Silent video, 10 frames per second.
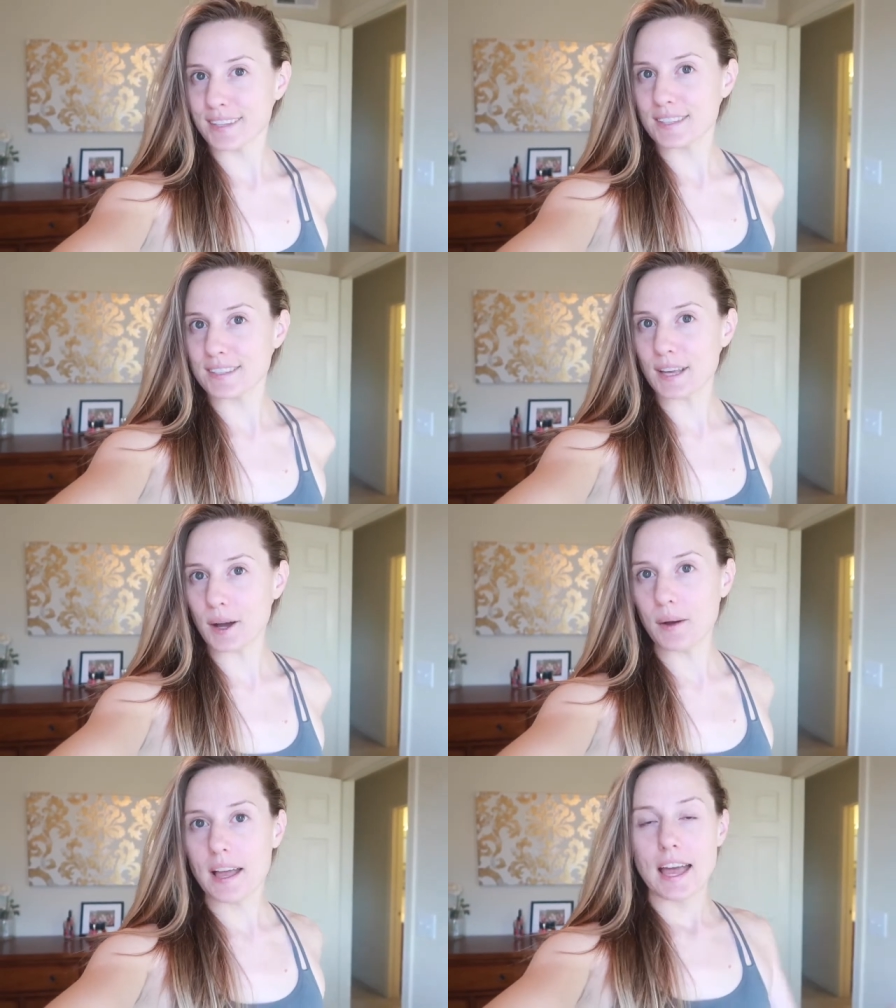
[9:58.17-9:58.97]

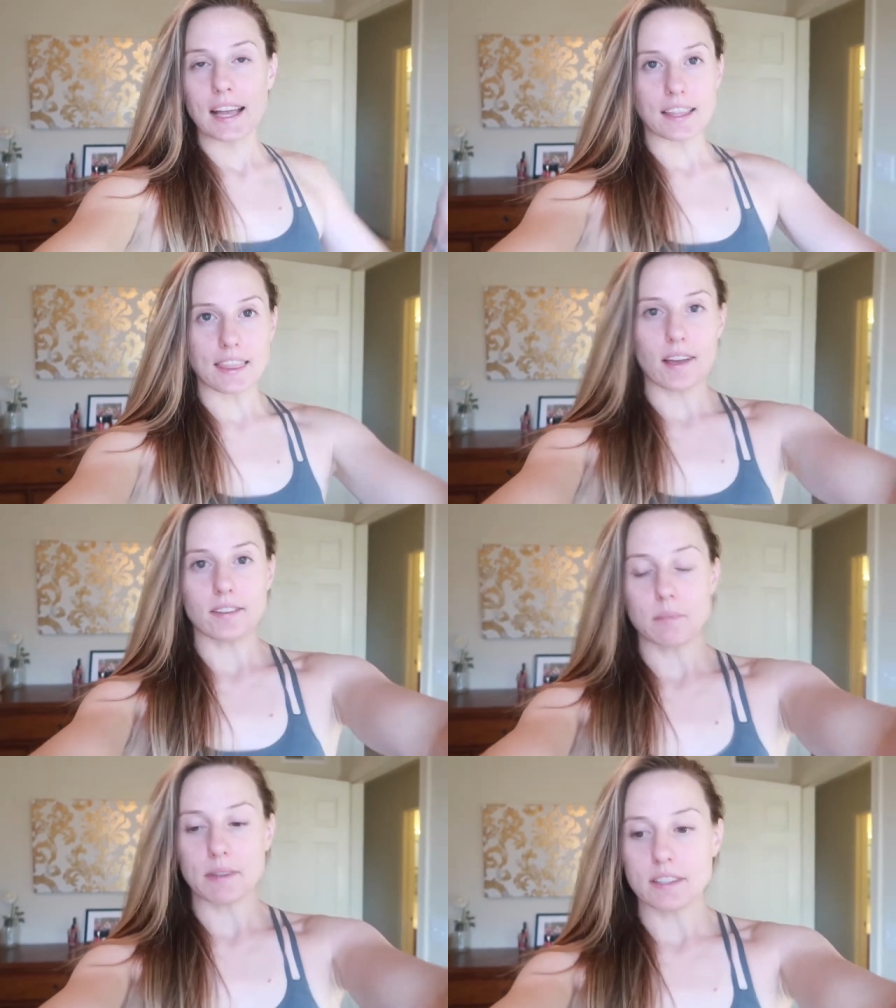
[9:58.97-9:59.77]
So, got the
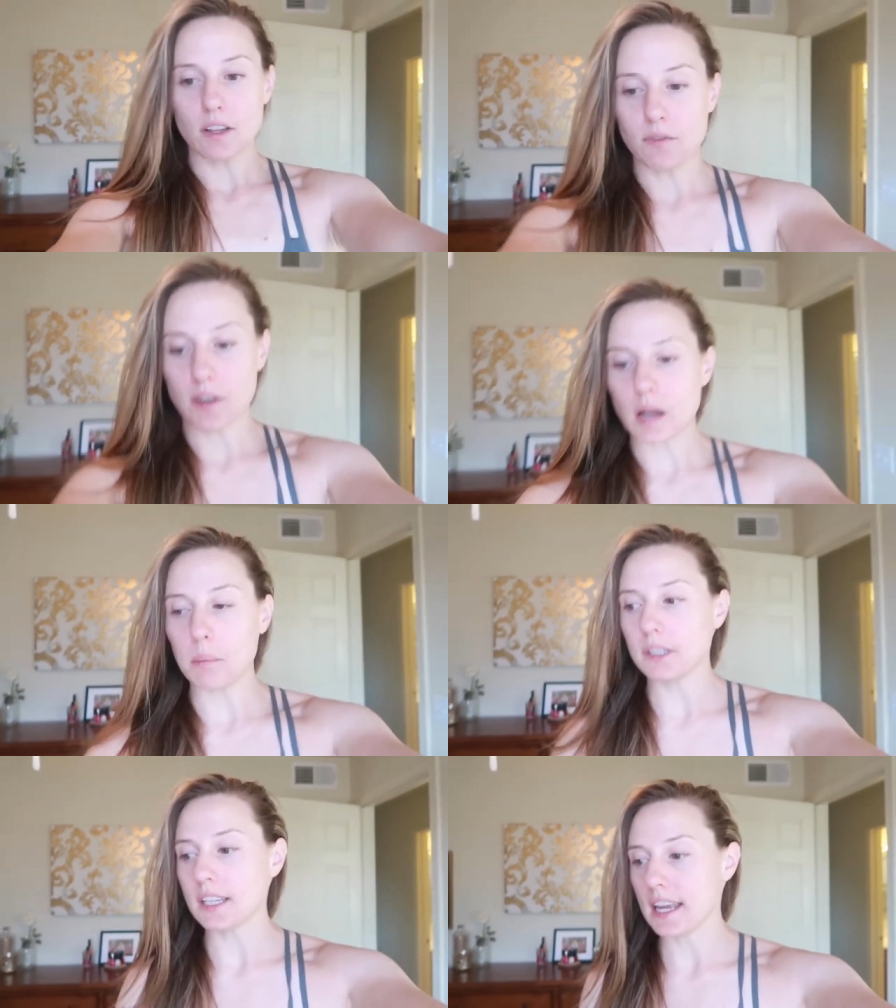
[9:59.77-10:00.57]
house to myself for a
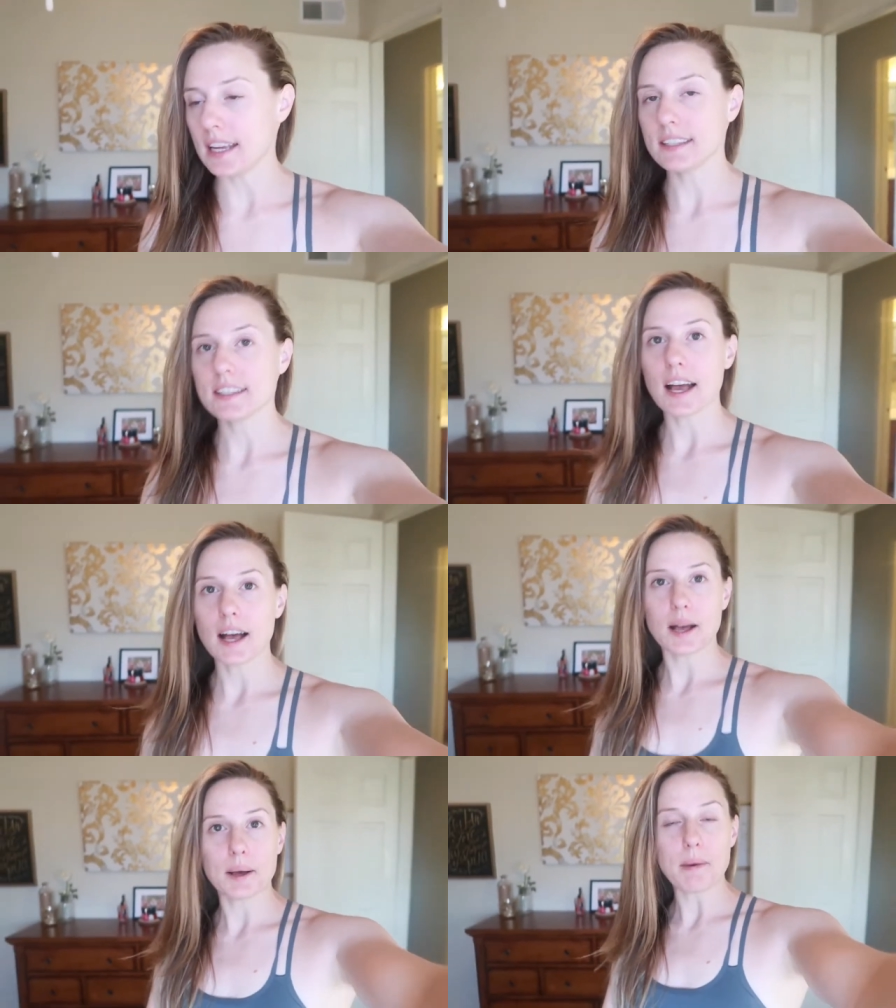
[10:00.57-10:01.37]
couple days.
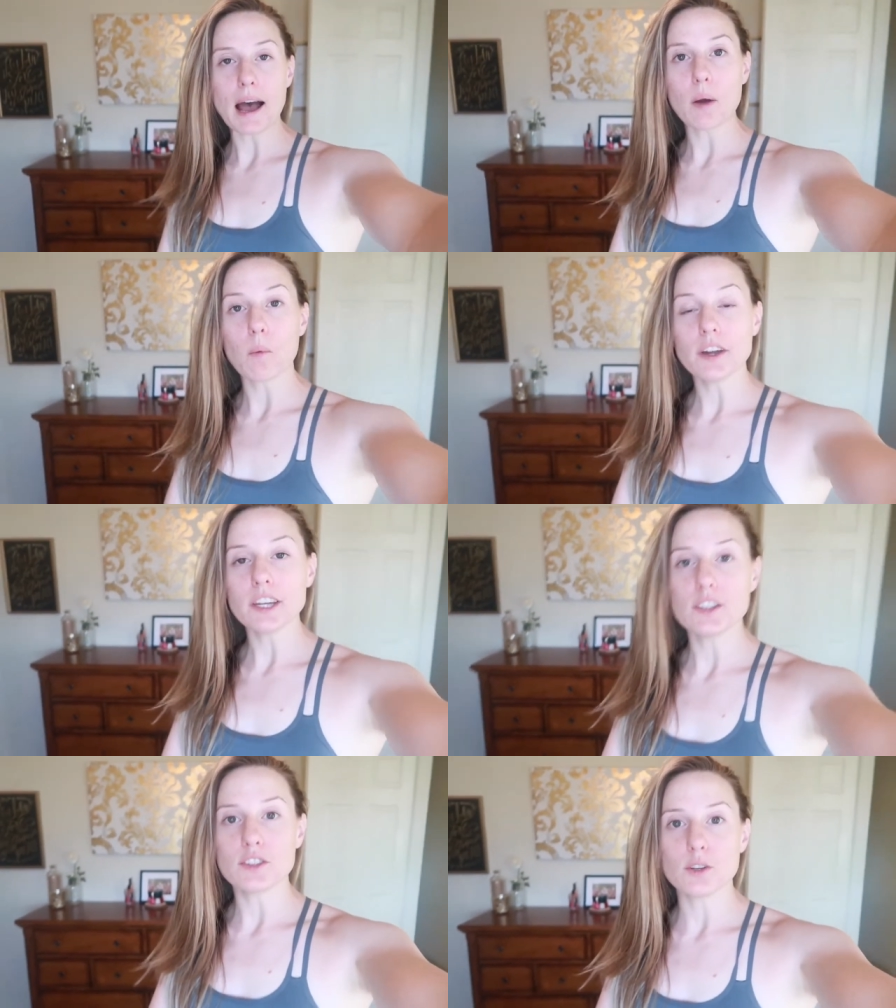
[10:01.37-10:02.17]
Um, I
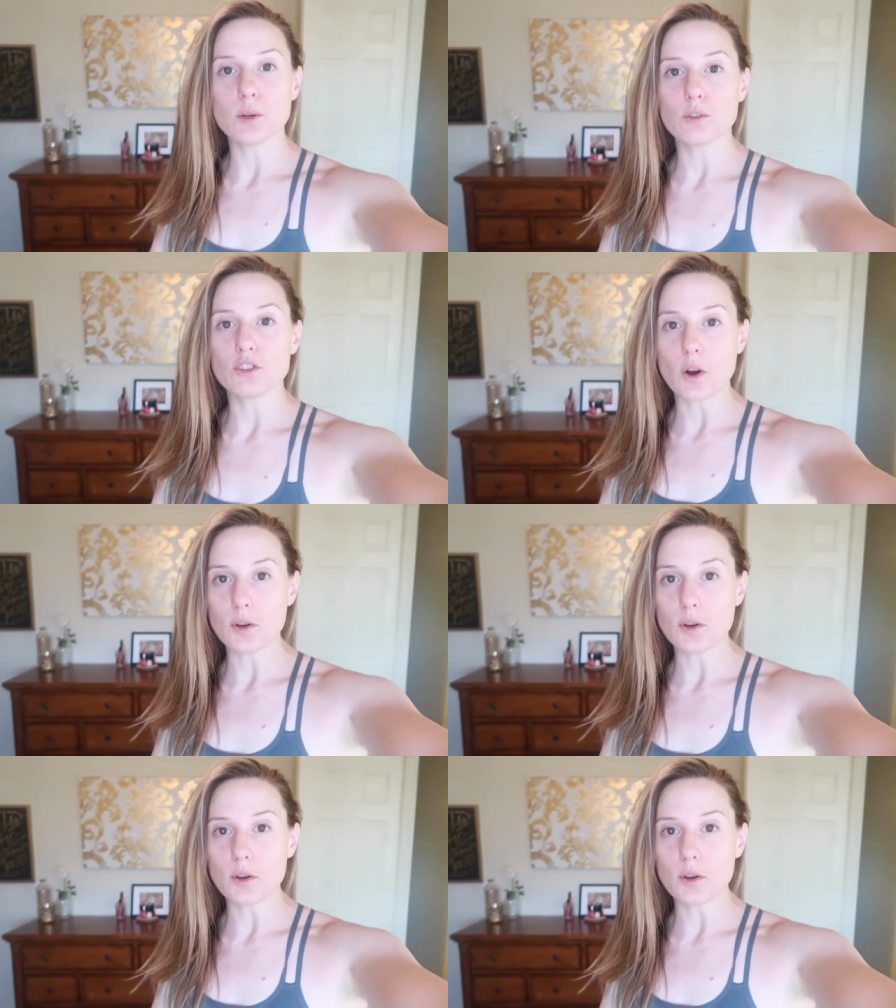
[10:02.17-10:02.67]
wanted to show